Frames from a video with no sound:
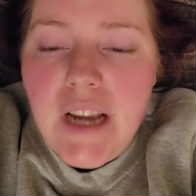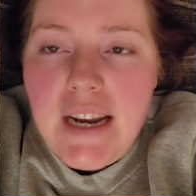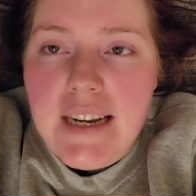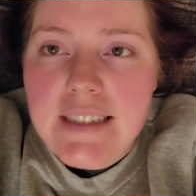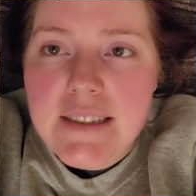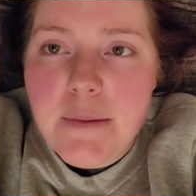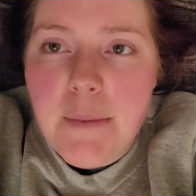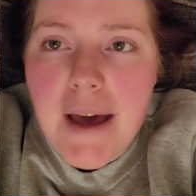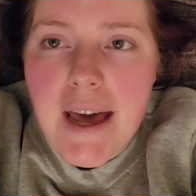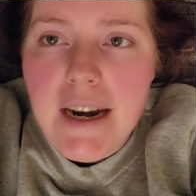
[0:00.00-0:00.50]
I
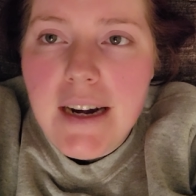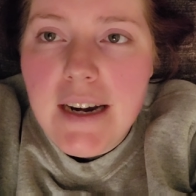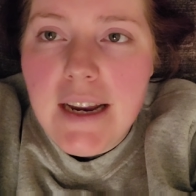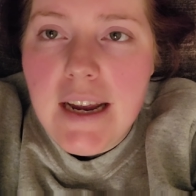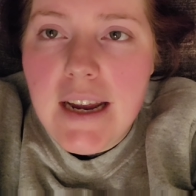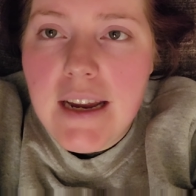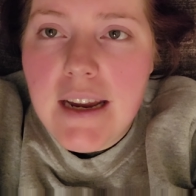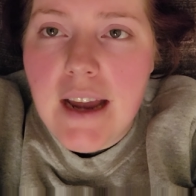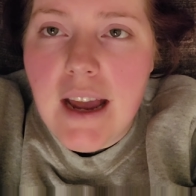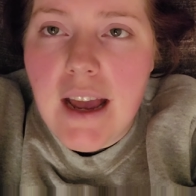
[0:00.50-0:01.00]
did some
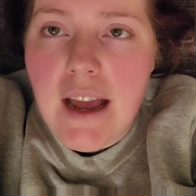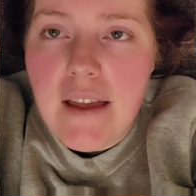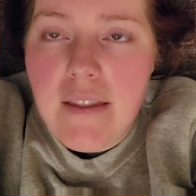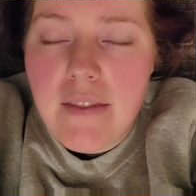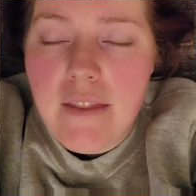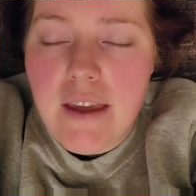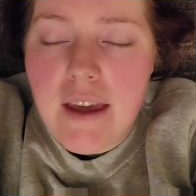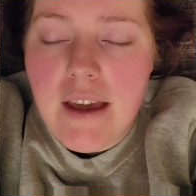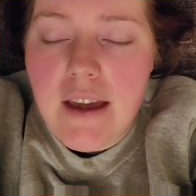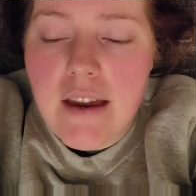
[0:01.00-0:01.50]
editing
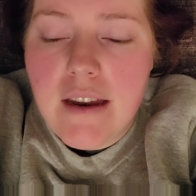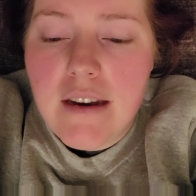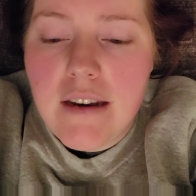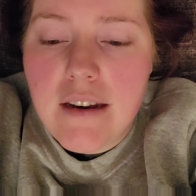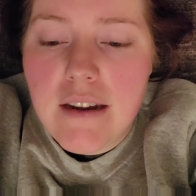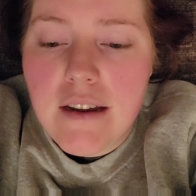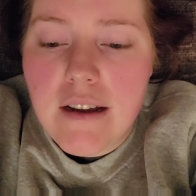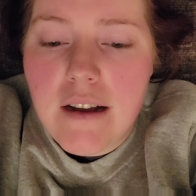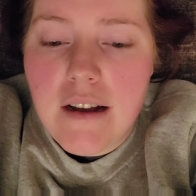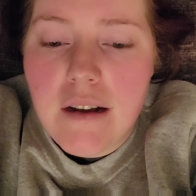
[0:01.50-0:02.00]
and
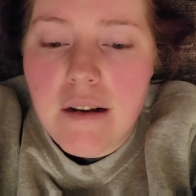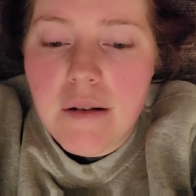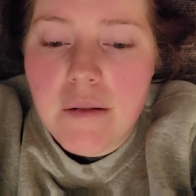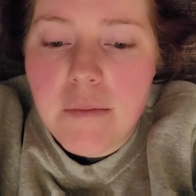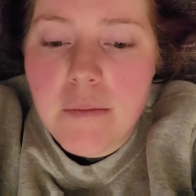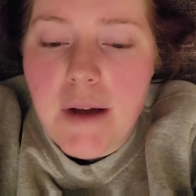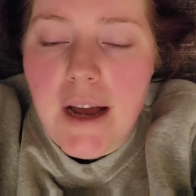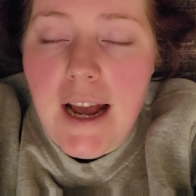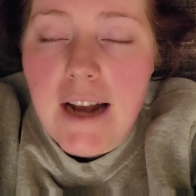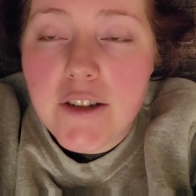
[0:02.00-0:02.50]
then
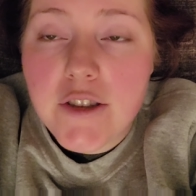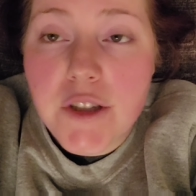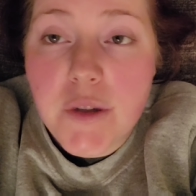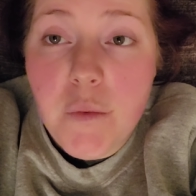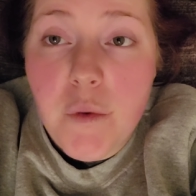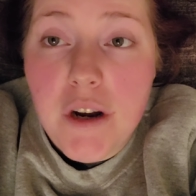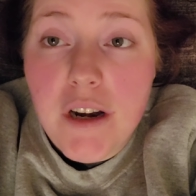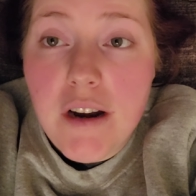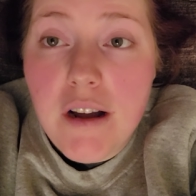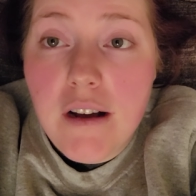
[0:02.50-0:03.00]
um, I actually
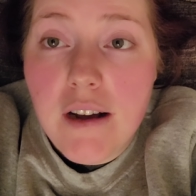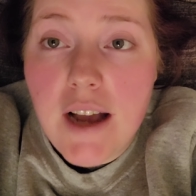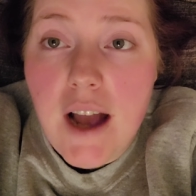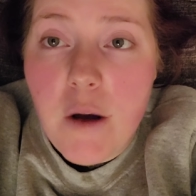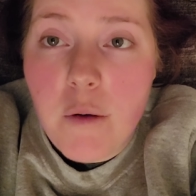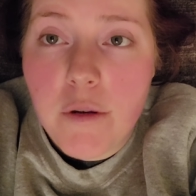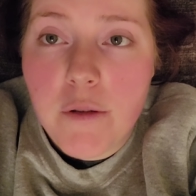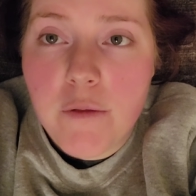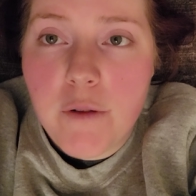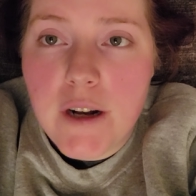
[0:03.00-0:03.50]
went and hung
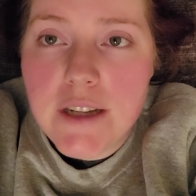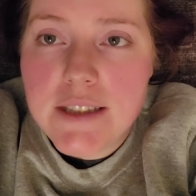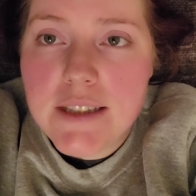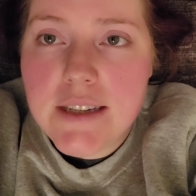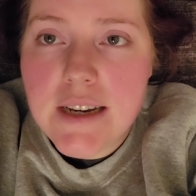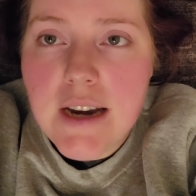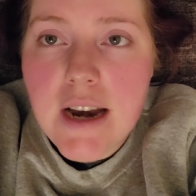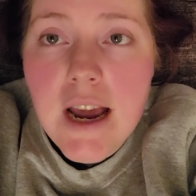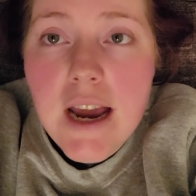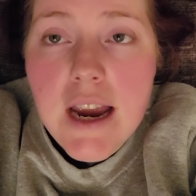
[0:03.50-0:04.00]
out with
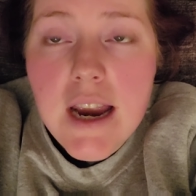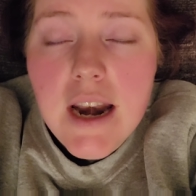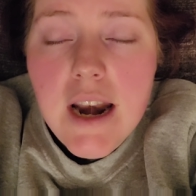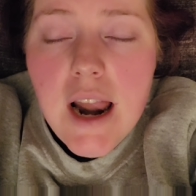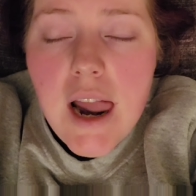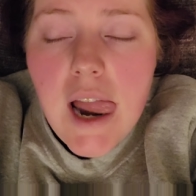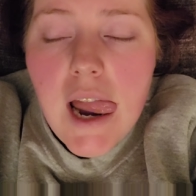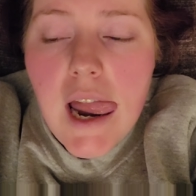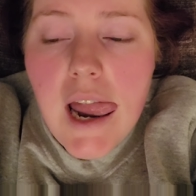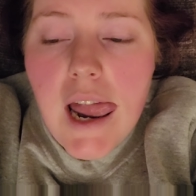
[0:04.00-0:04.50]
friends tonight